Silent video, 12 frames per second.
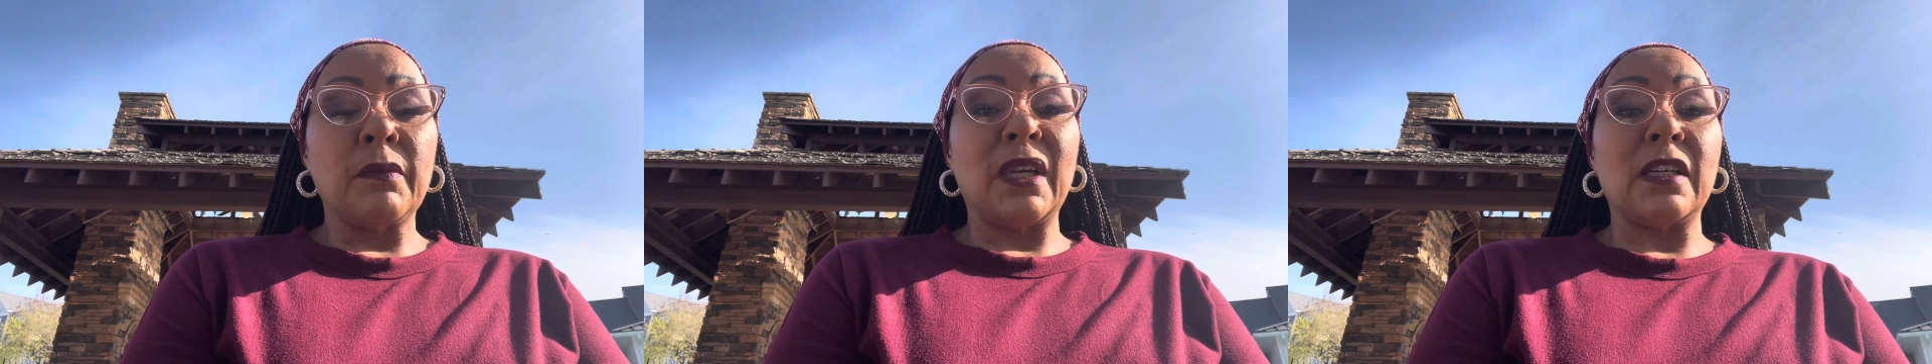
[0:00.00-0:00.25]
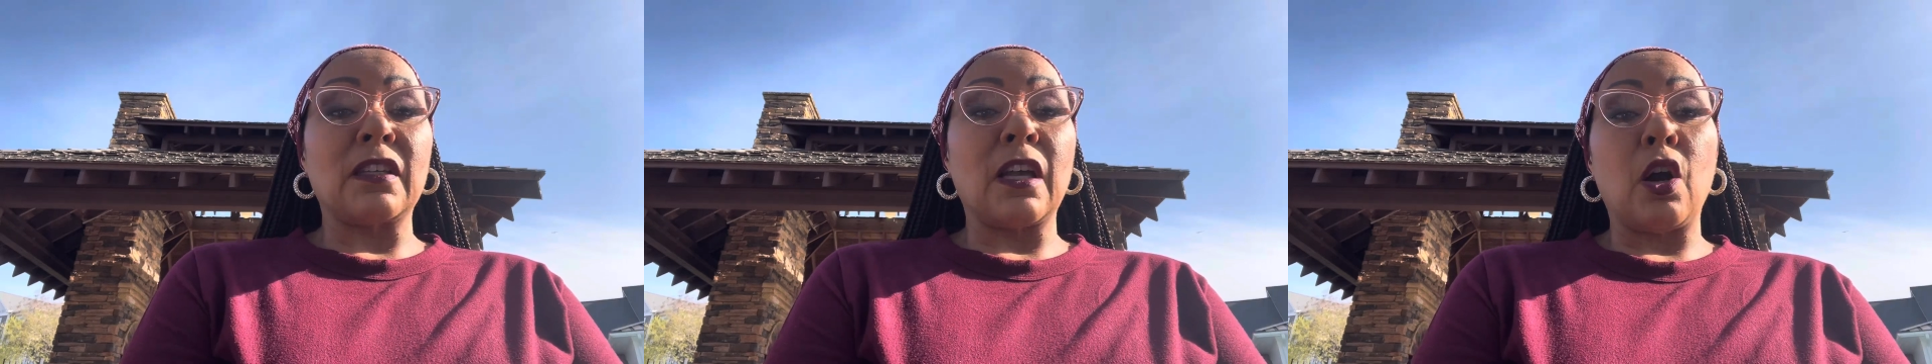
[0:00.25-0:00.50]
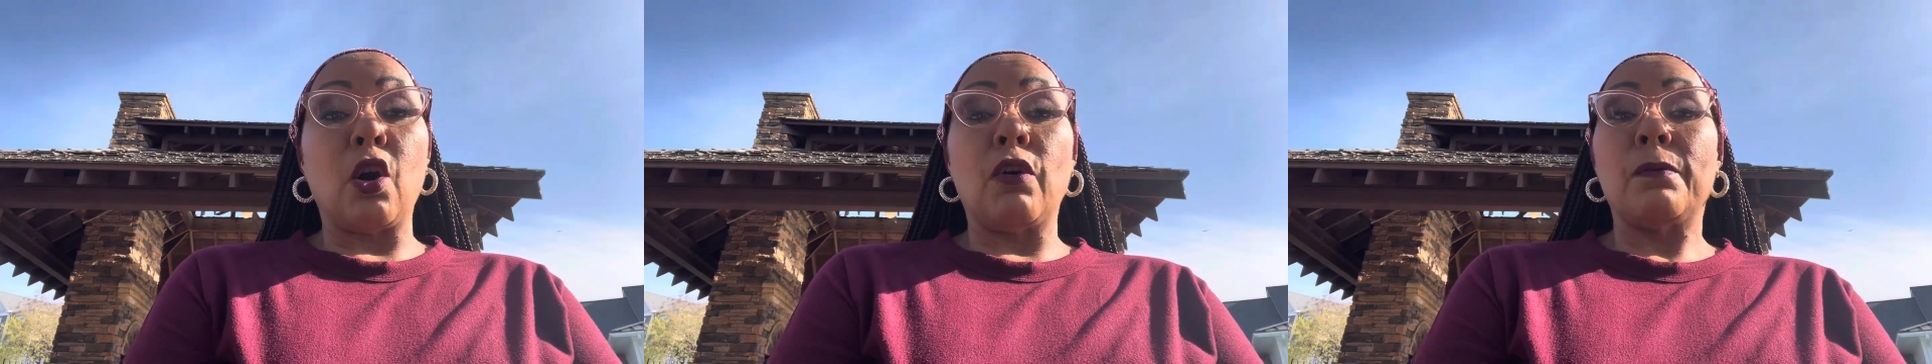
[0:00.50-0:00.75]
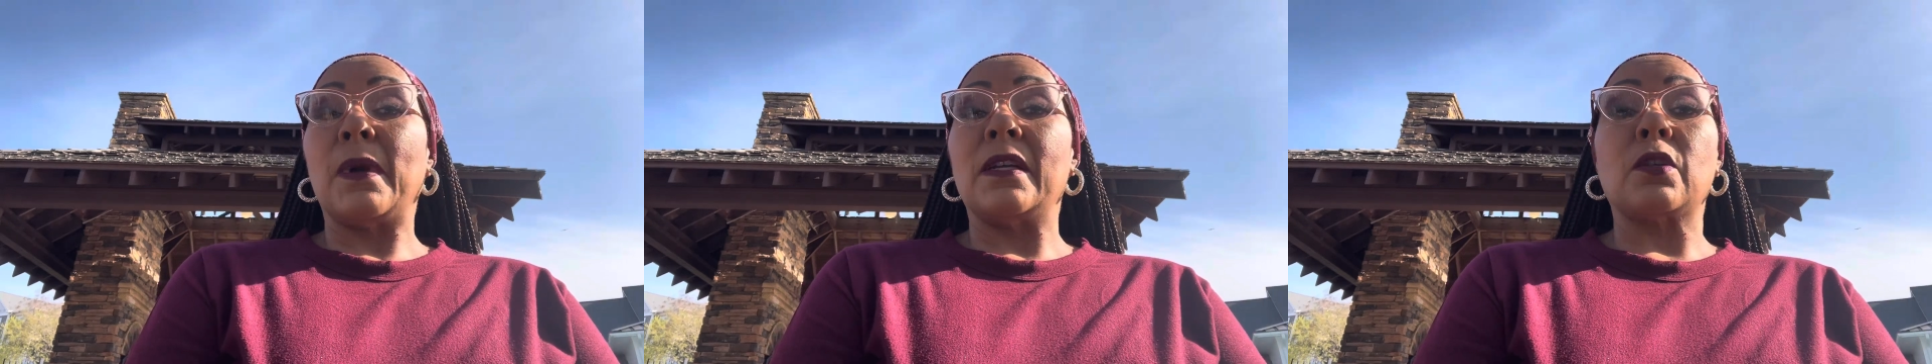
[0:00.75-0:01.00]
because I
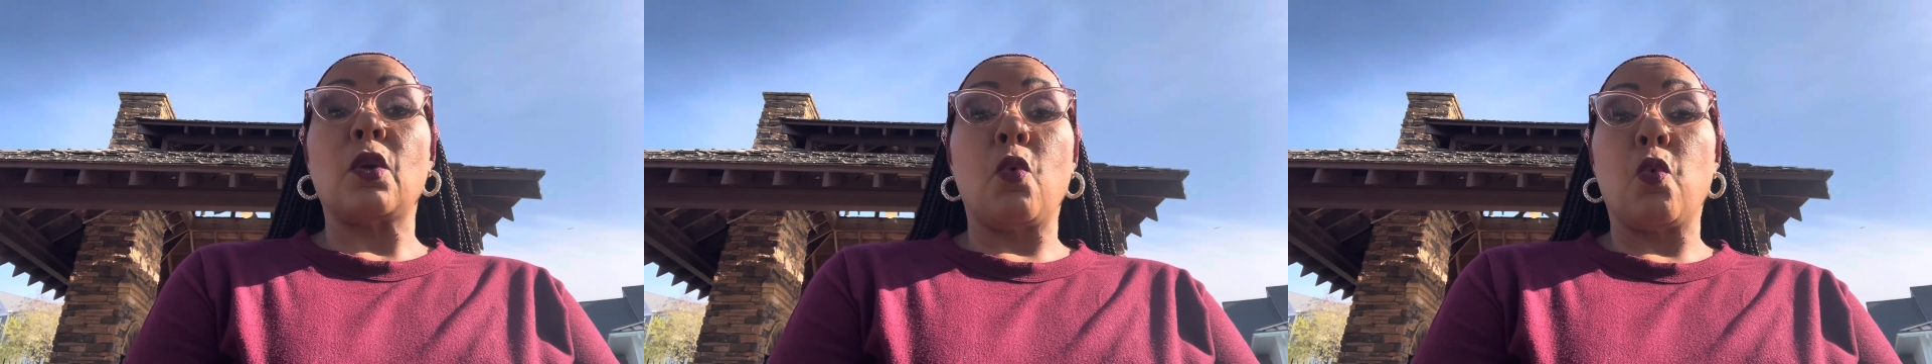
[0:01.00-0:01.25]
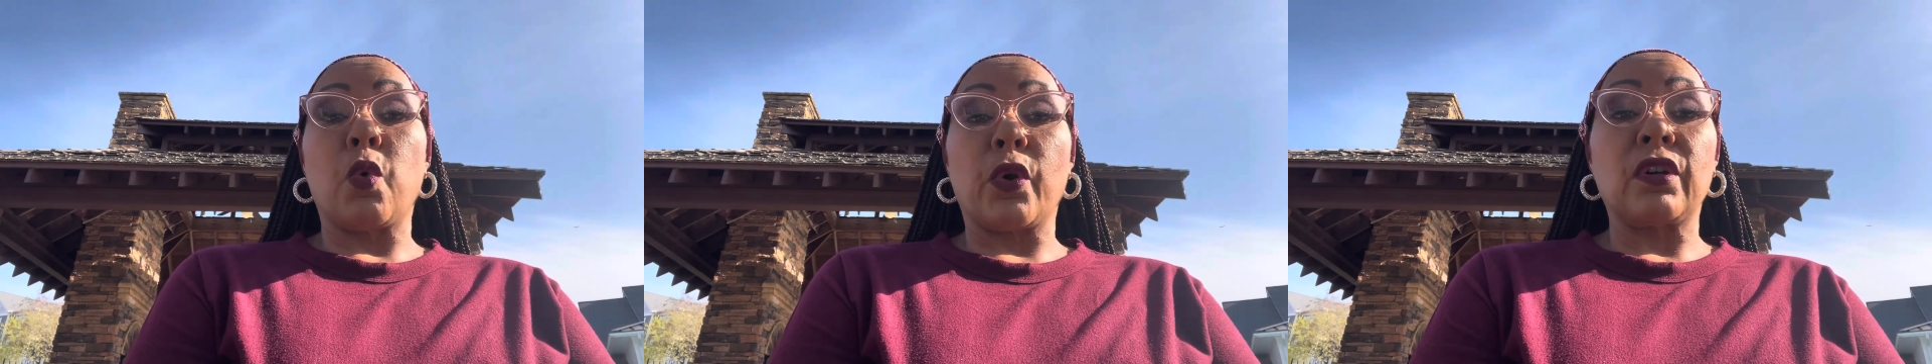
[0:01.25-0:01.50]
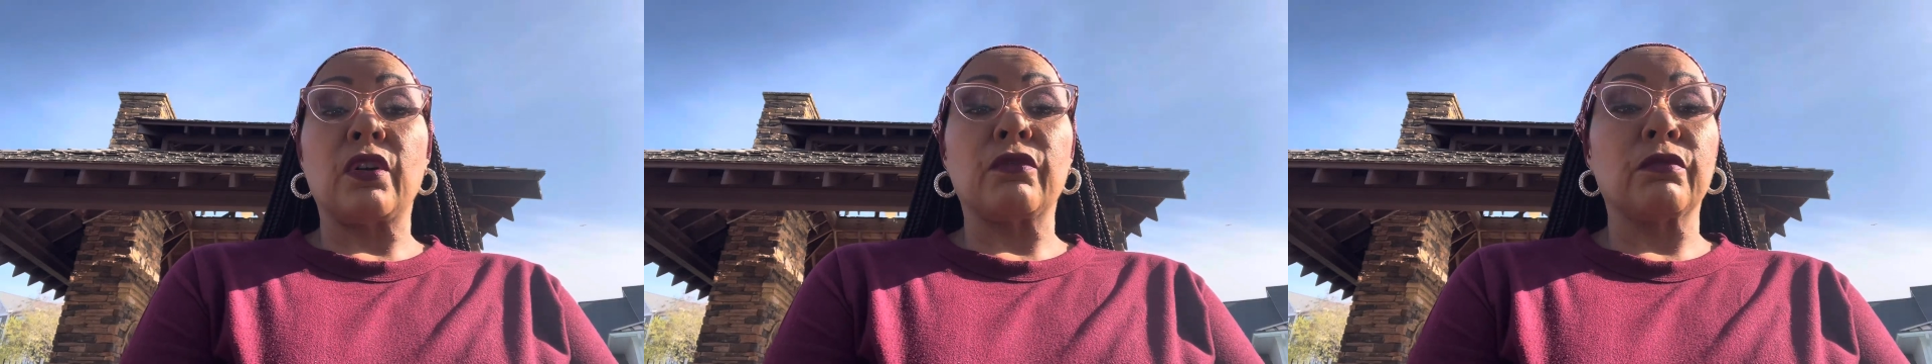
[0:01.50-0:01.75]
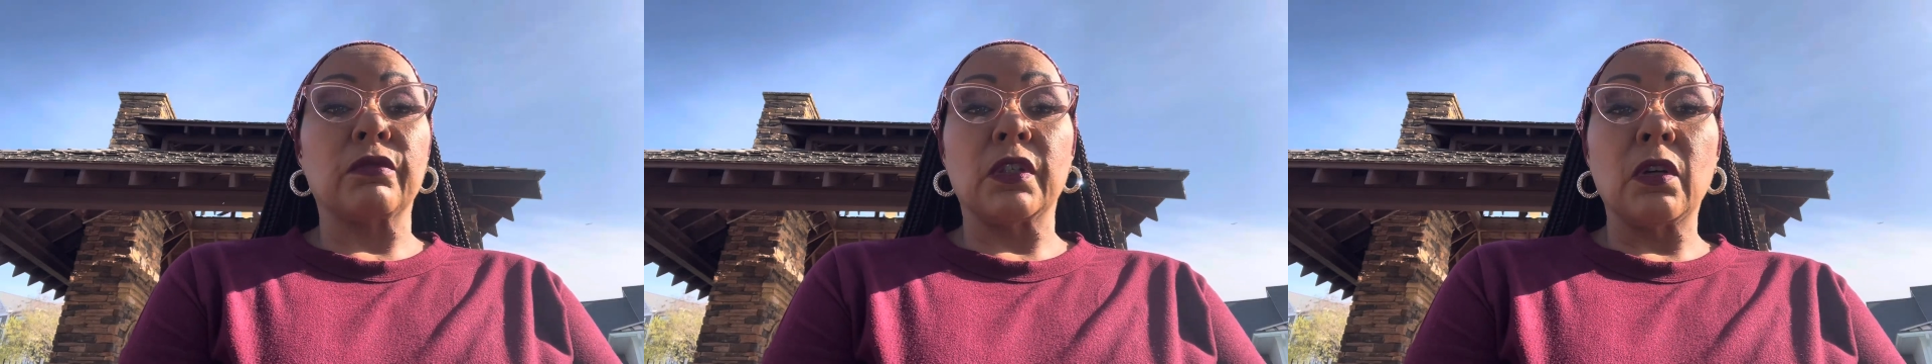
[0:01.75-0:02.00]
always worked
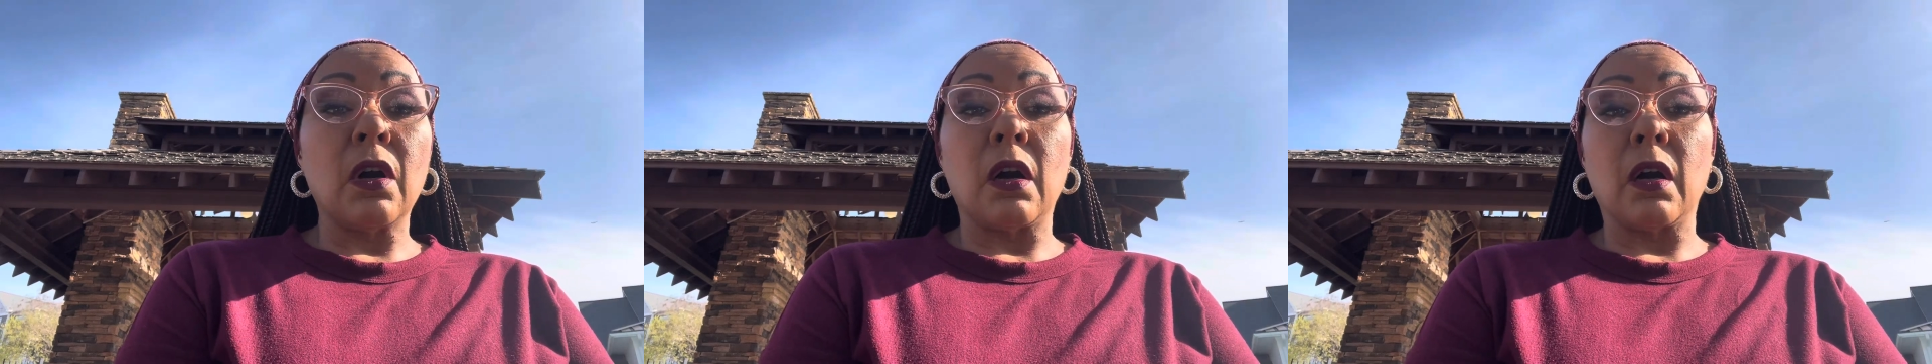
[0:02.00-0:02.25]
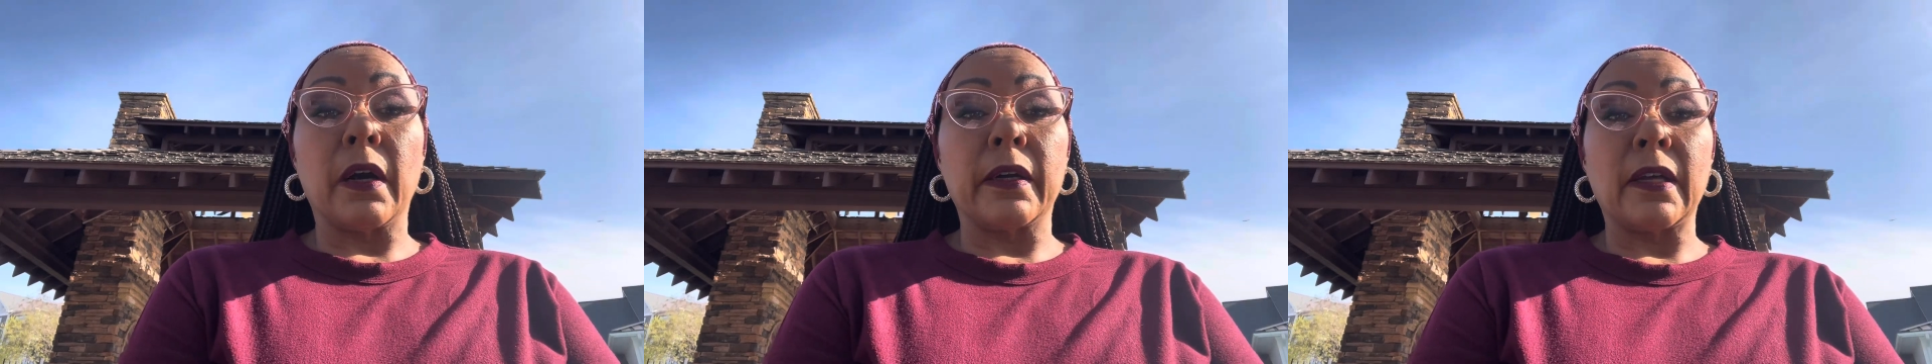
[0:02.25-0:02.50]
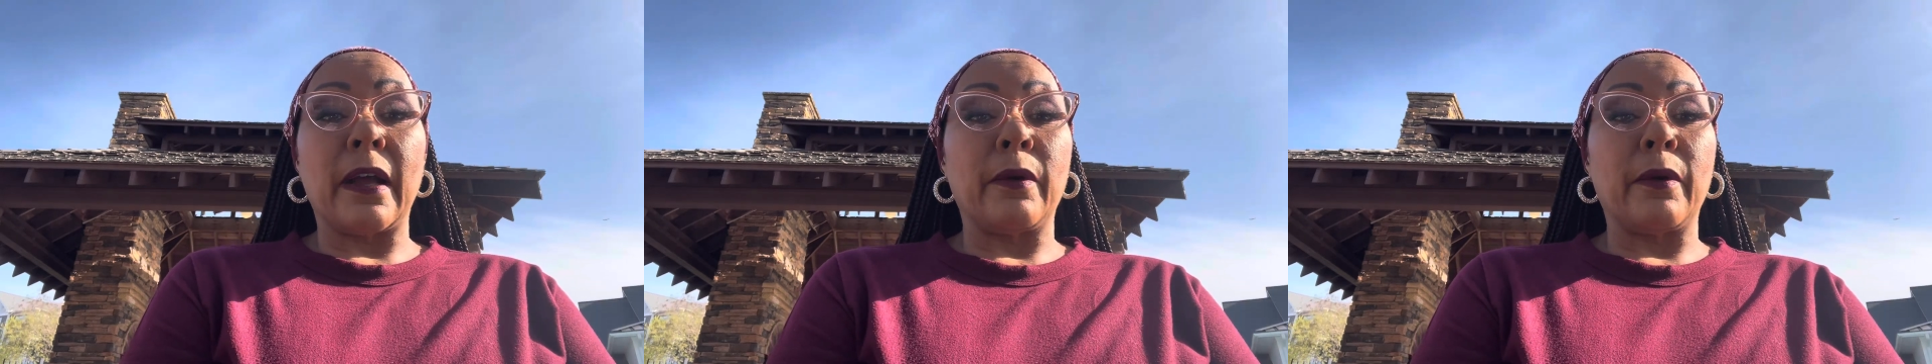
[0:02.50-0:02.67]
real hard.